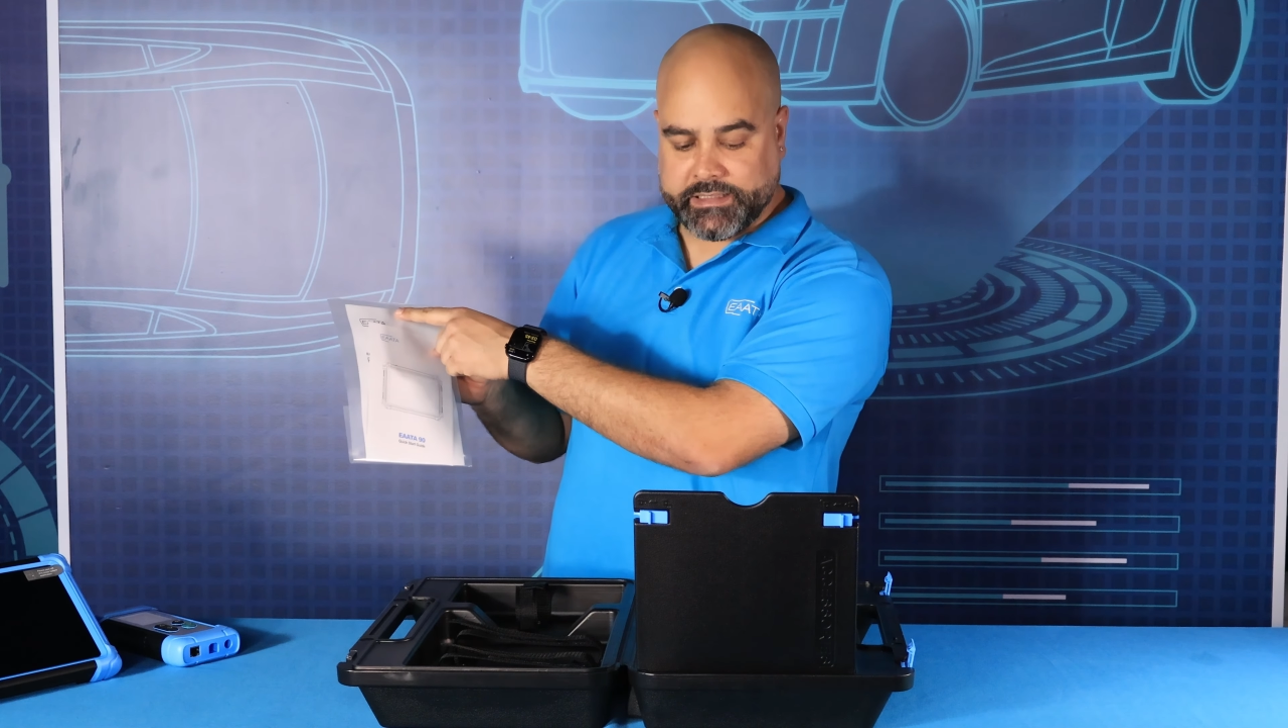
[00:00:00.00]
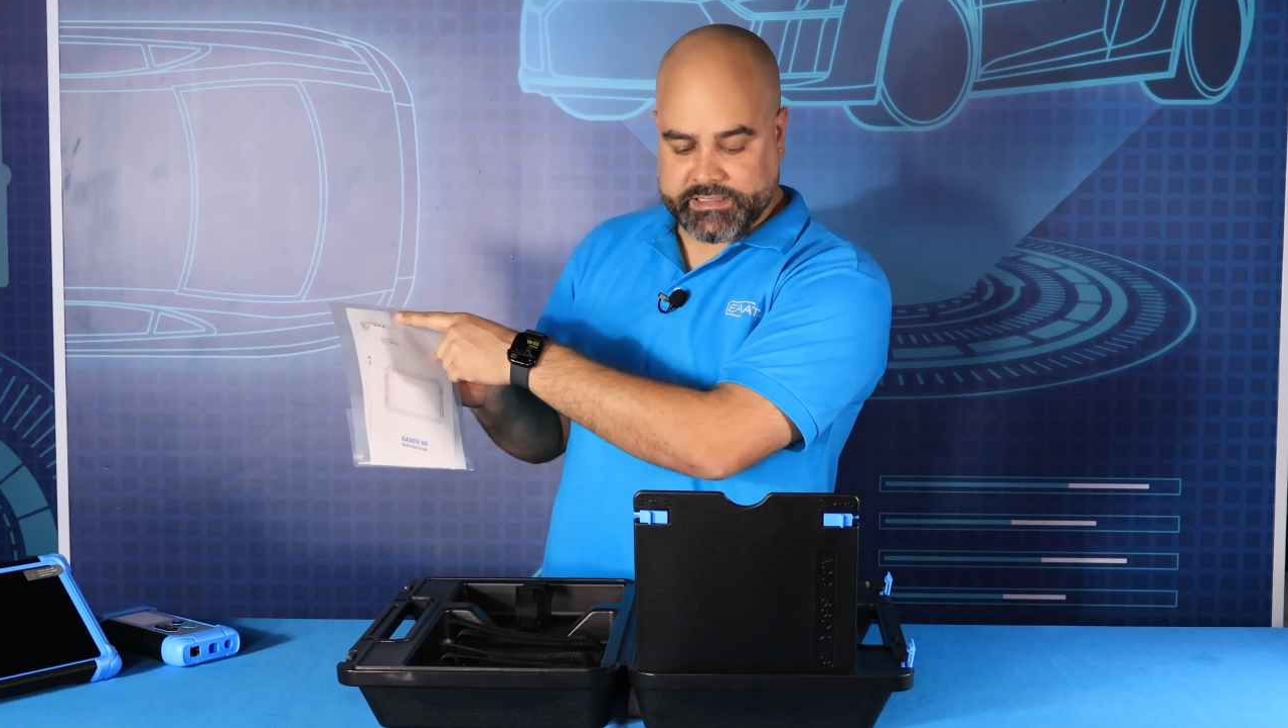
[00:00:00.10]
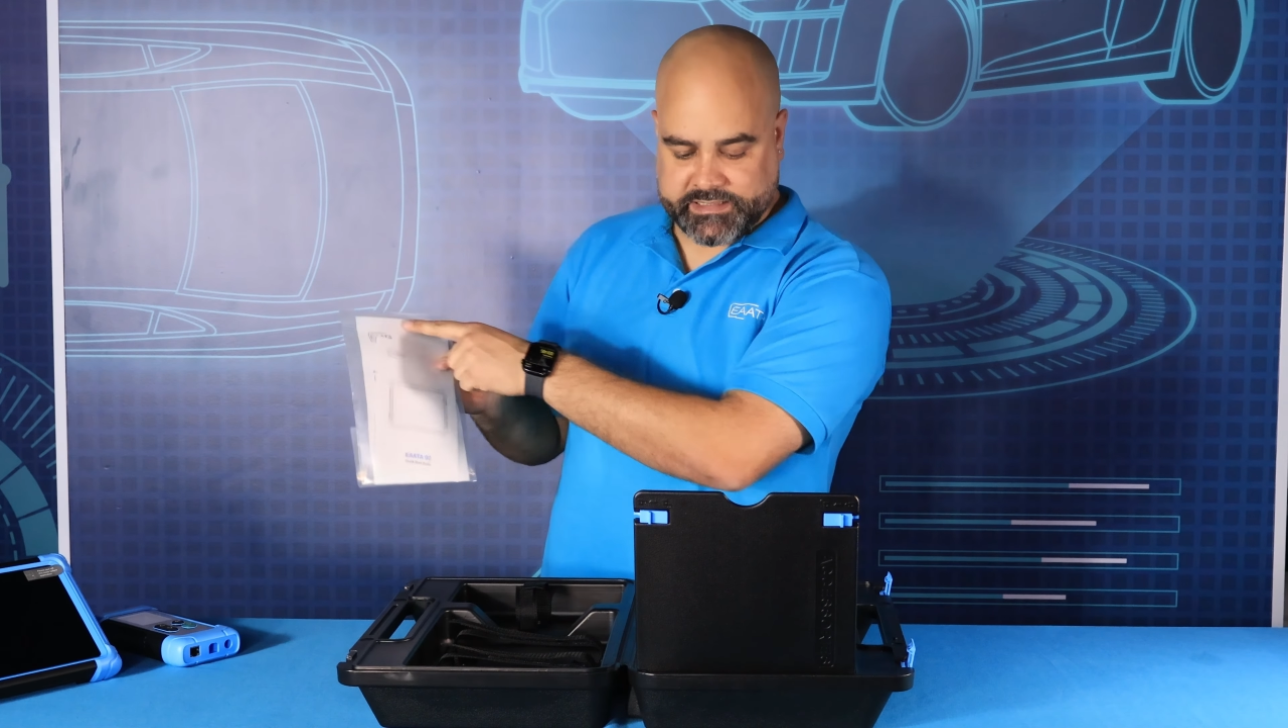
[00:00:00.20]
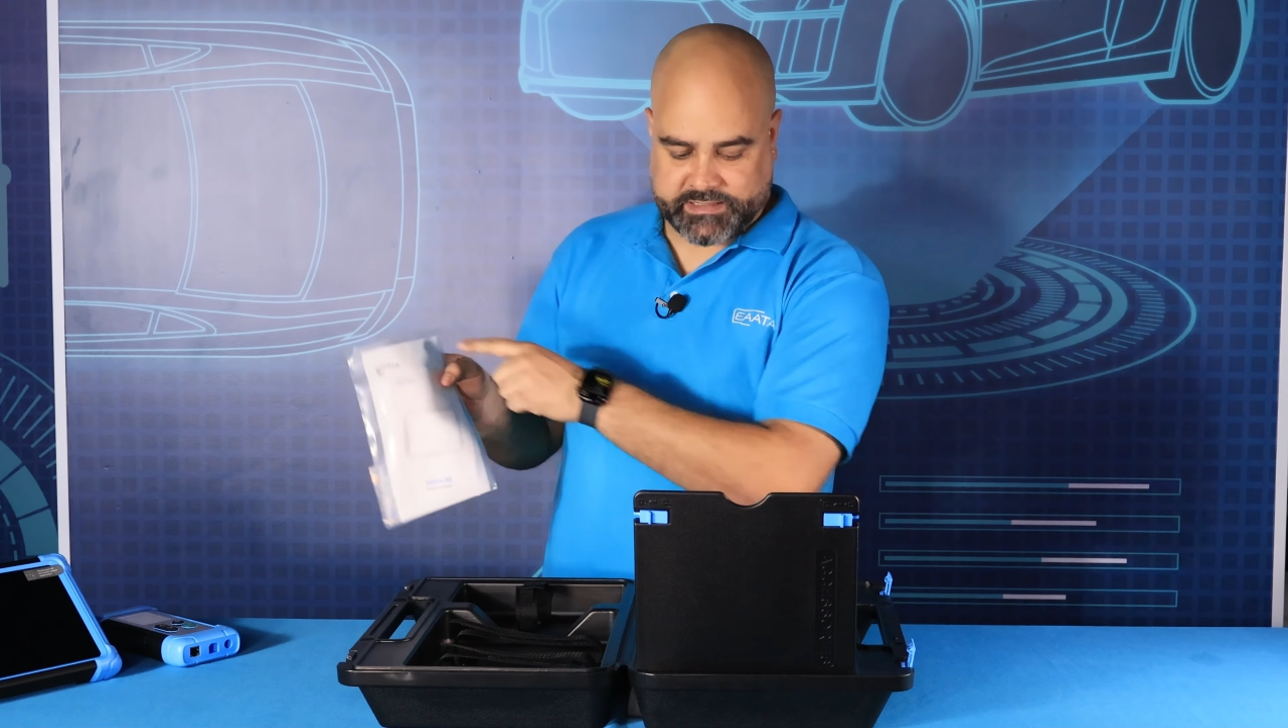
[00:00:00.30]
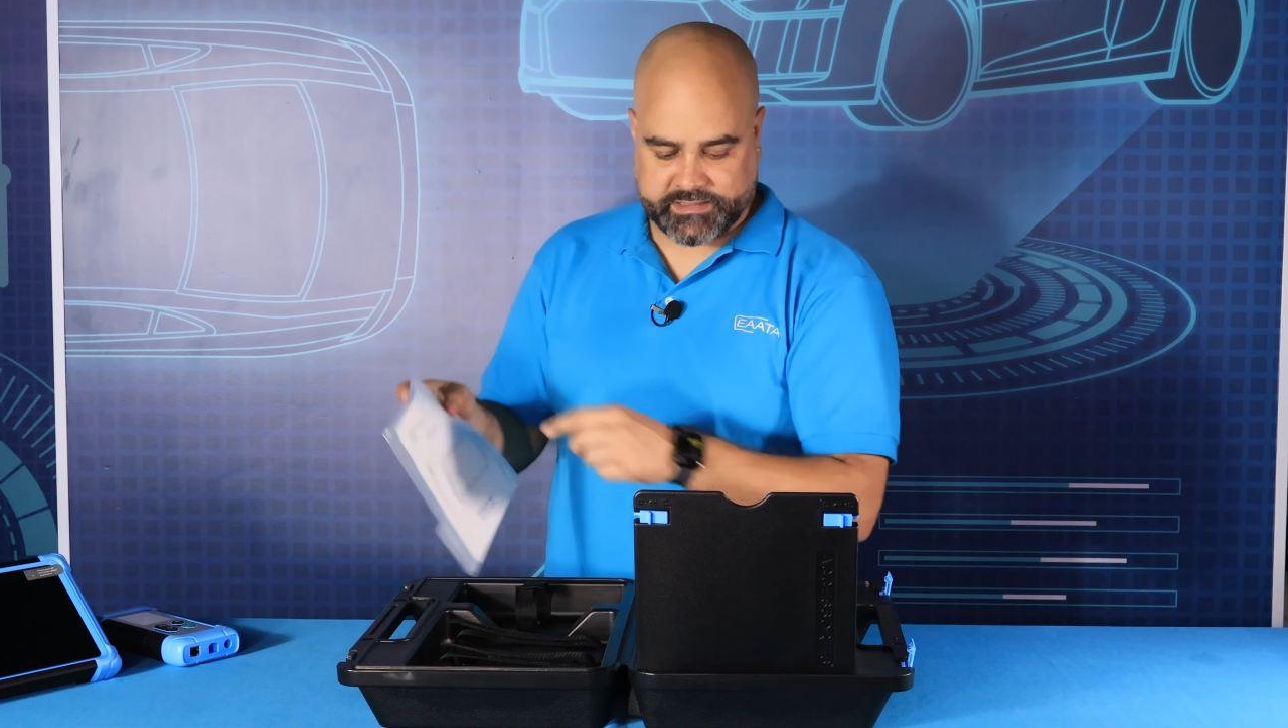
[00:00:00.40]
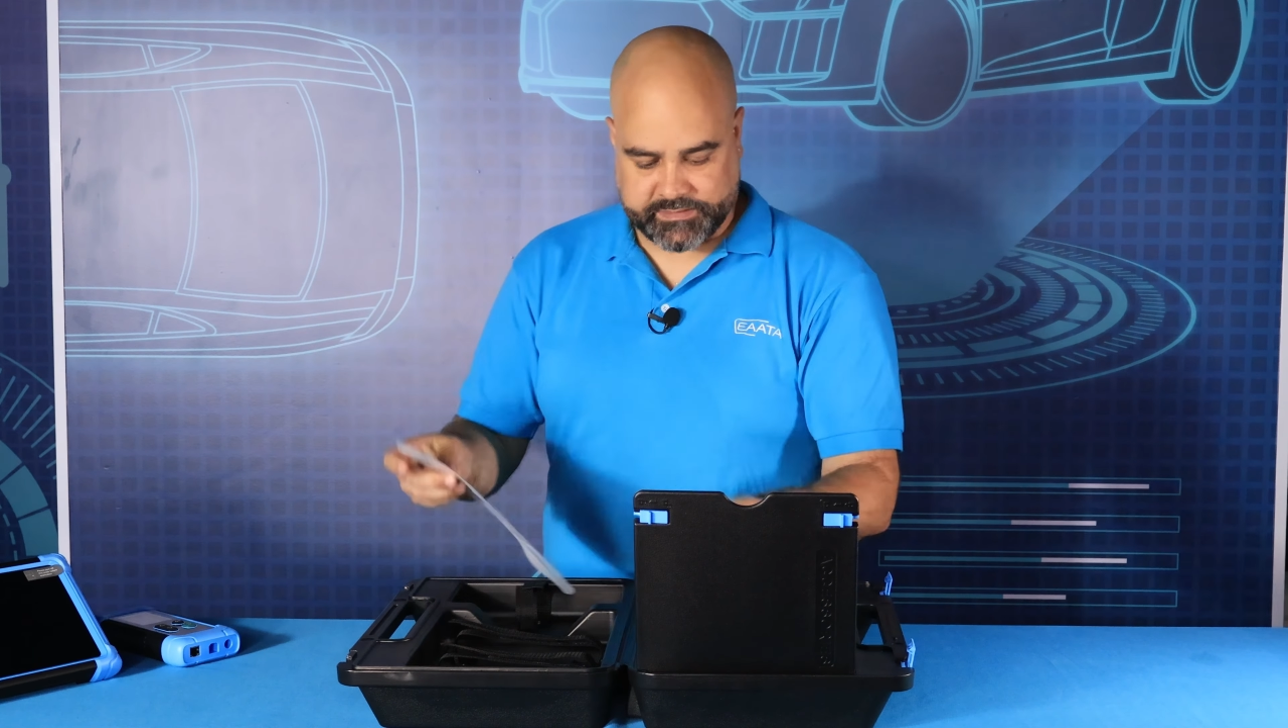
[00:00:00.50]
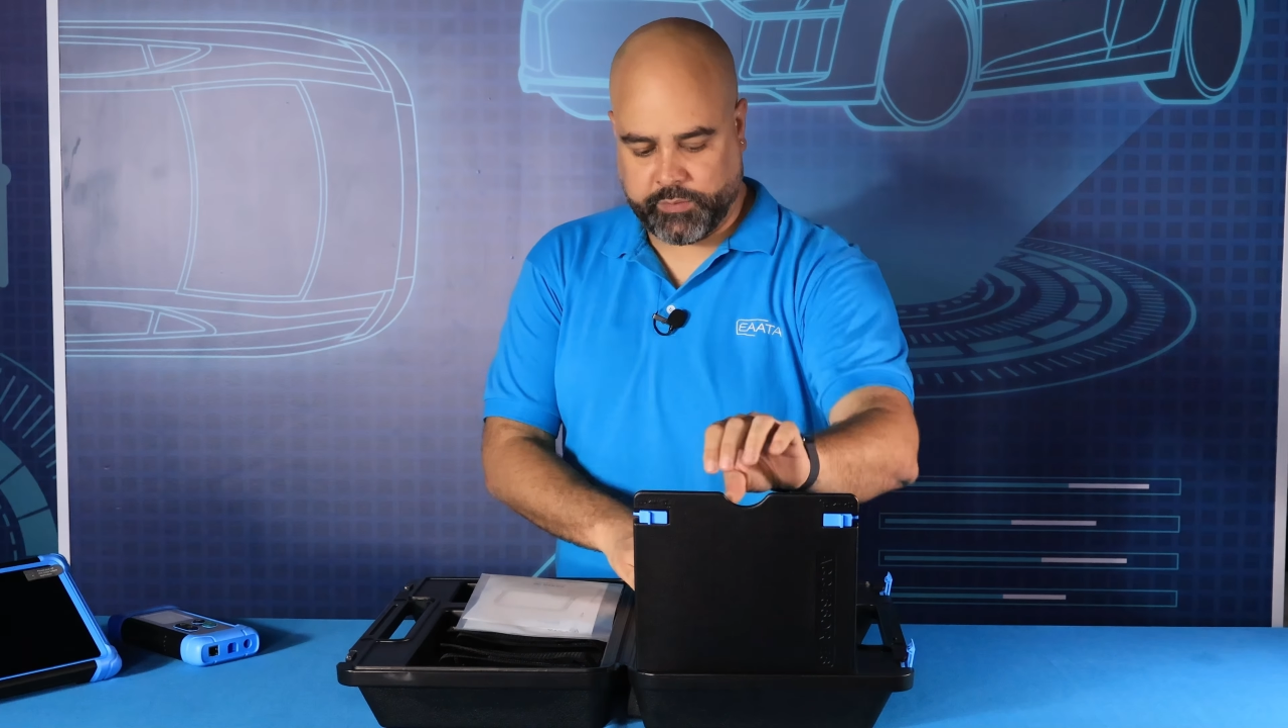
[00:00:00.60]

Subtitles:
list.